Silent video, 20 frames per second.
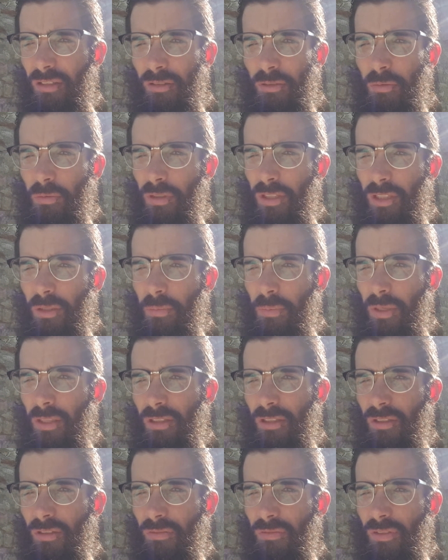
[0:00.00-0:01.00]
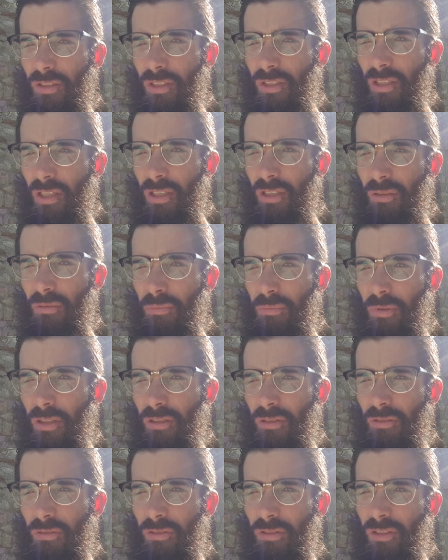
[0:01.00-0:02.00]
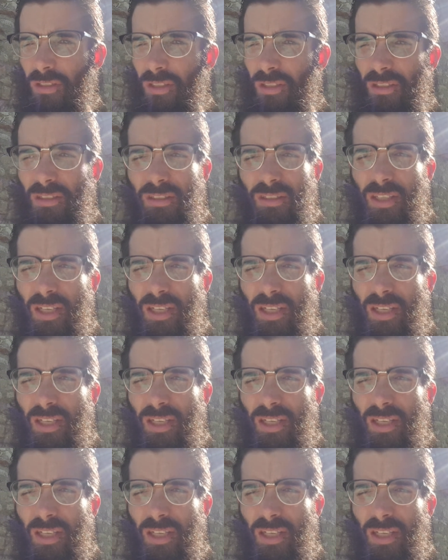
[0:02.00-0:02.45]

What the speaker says: Too expensive, he said, because these